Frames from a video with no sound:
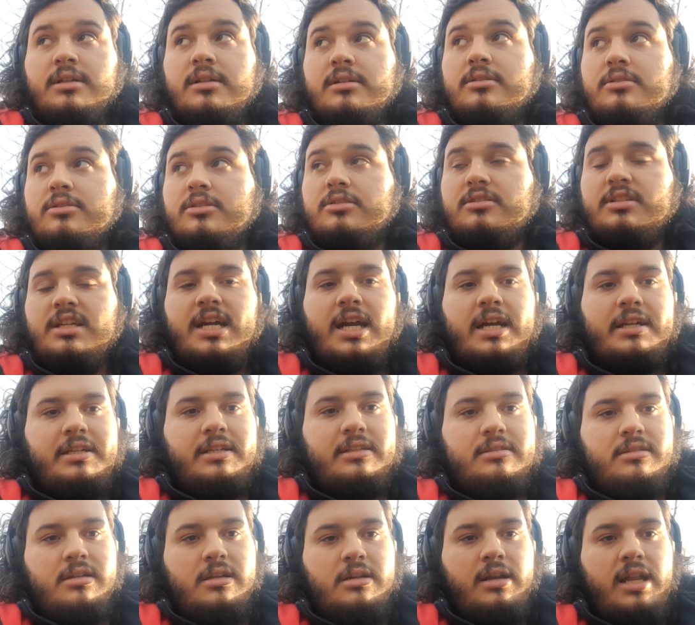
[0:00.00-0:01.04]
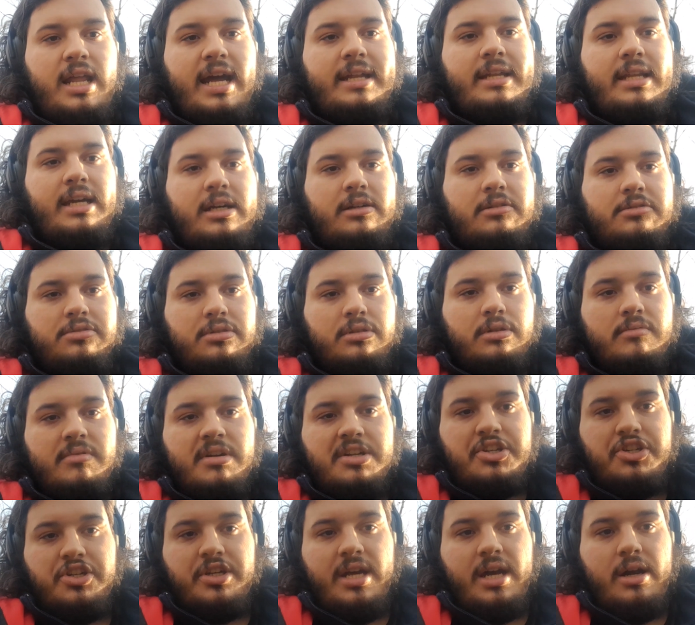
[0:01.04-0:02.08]
Society is not a lighthouse or a
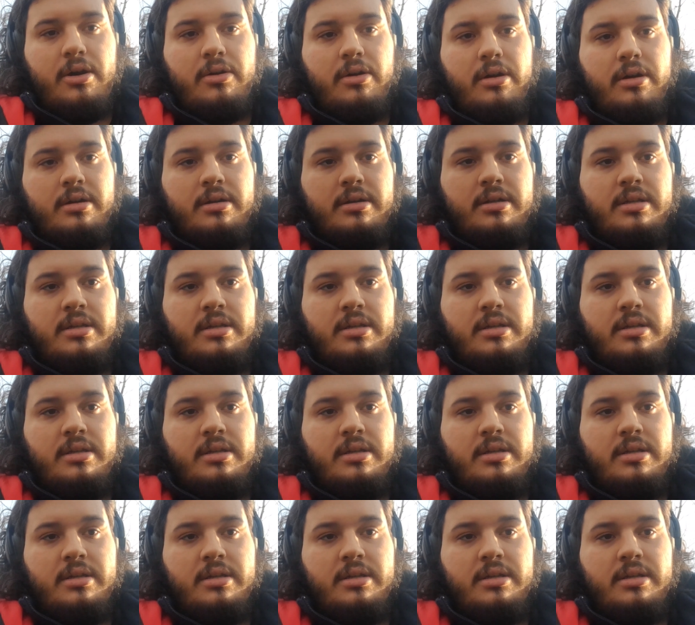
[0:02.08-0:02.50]
watchtower